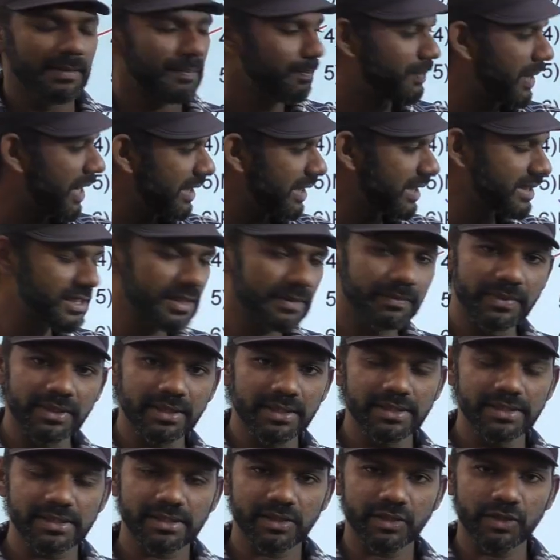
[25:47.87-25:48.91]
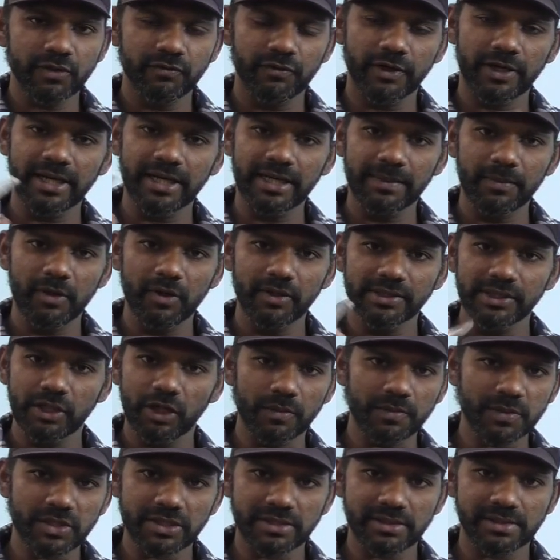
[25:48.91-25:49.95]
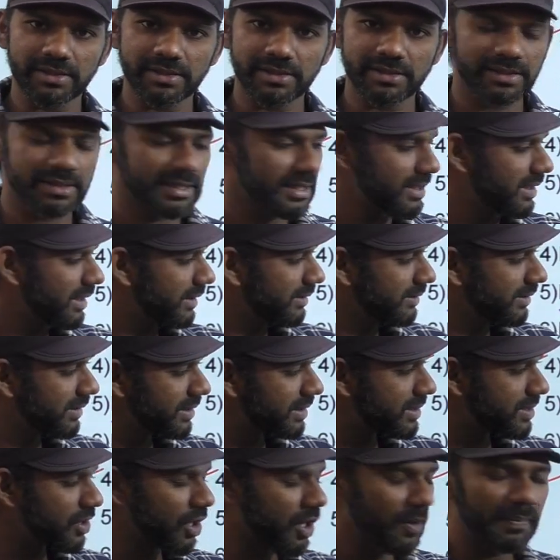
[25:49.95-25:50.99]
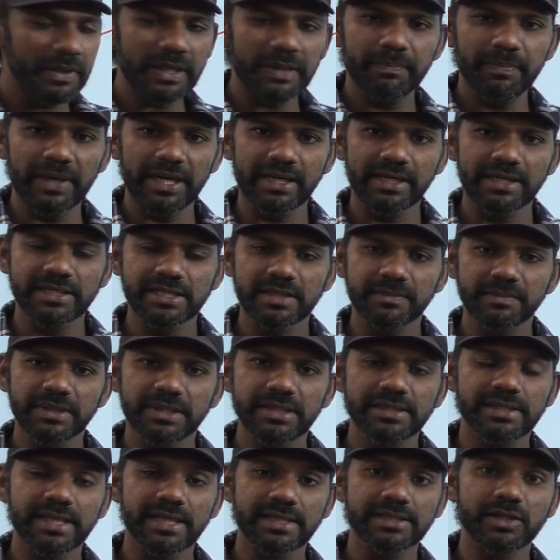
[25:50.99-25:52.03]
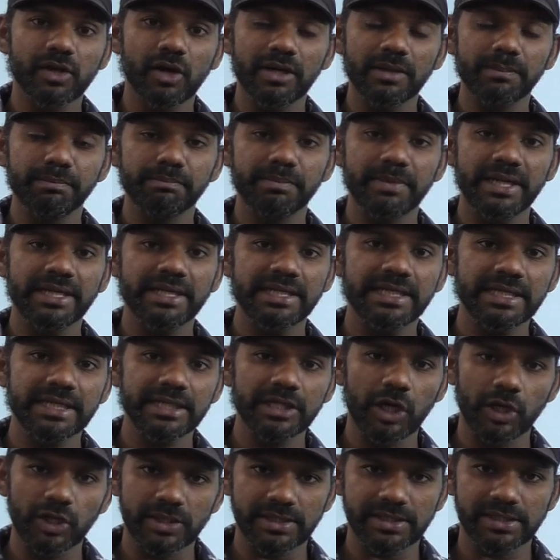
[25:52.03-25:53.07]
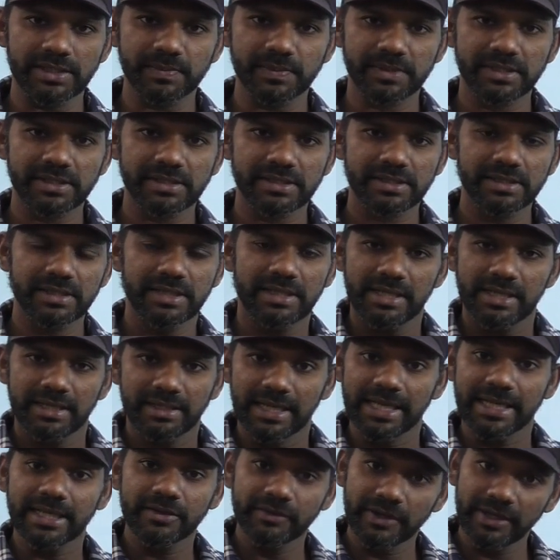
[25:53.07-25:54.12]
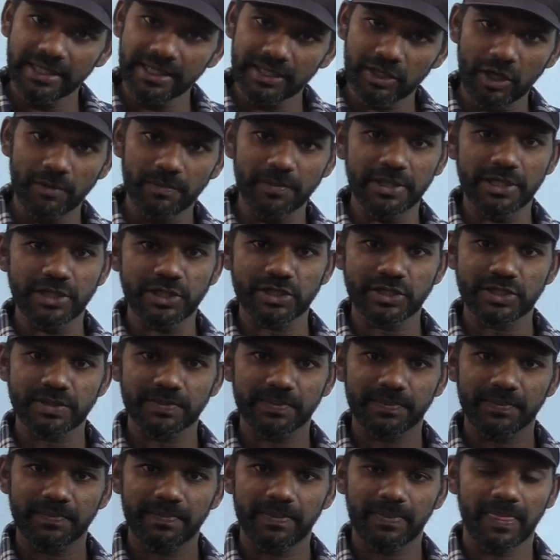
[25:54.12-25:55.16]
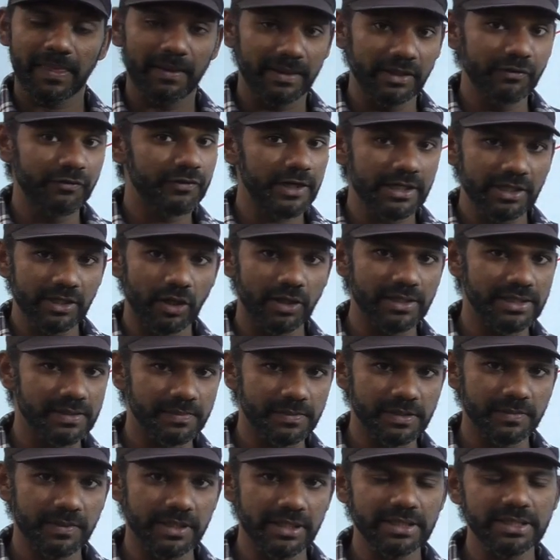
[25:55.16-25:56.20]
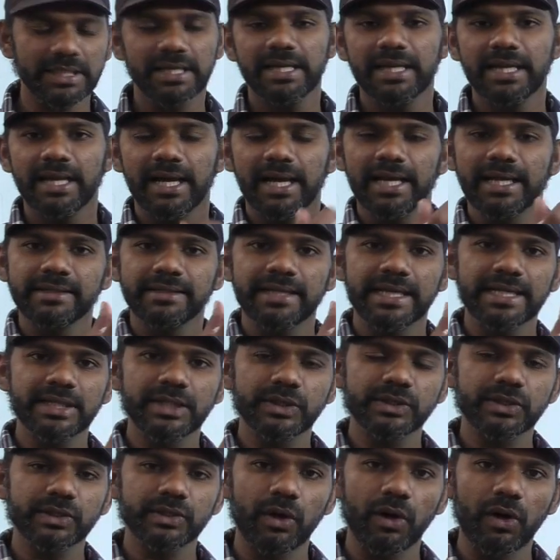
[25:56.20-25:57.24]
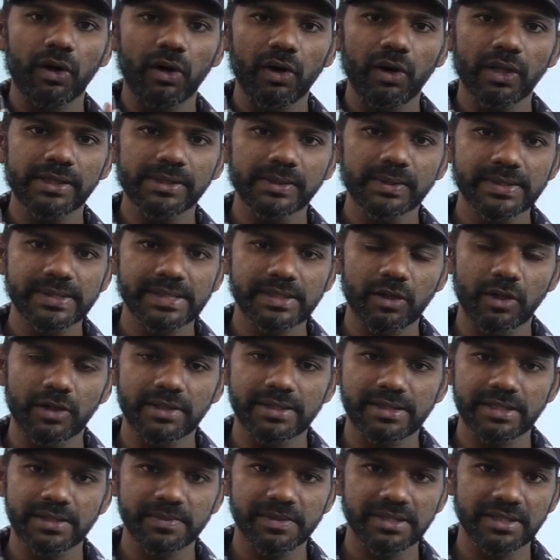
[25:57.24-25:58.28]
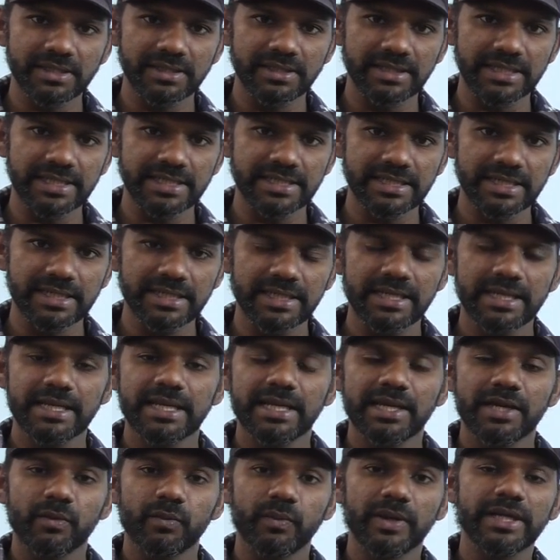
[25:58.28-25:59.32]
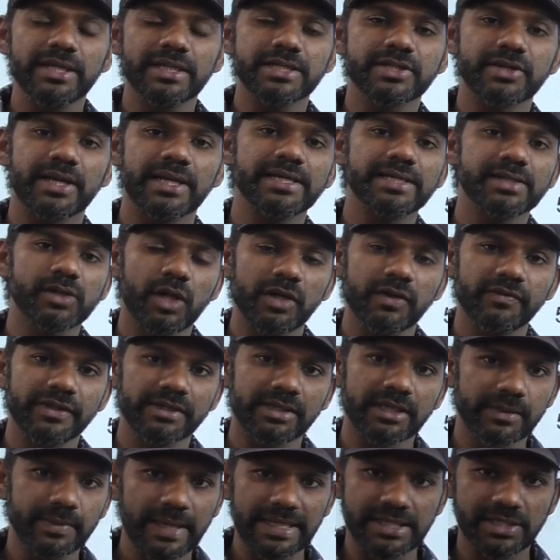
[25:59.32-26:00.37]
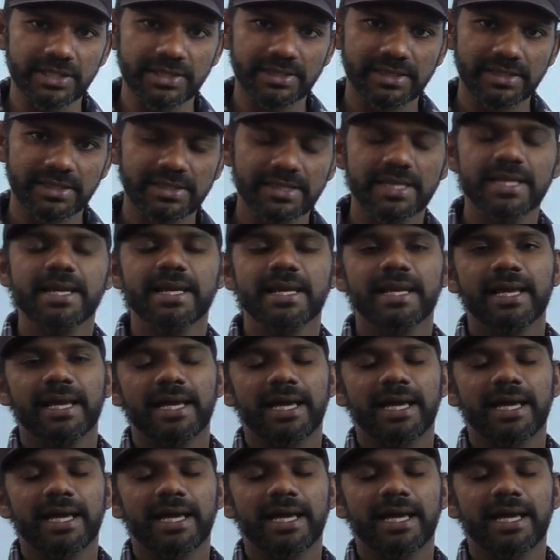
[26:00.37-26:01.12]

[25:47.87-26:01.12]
Parajumbles, you forget about the options. This topic, parajumbles, has got many concepts, like reading comprehension. Different concepts, but I'll take you through all those concepts in detail. We'll try solving the questions.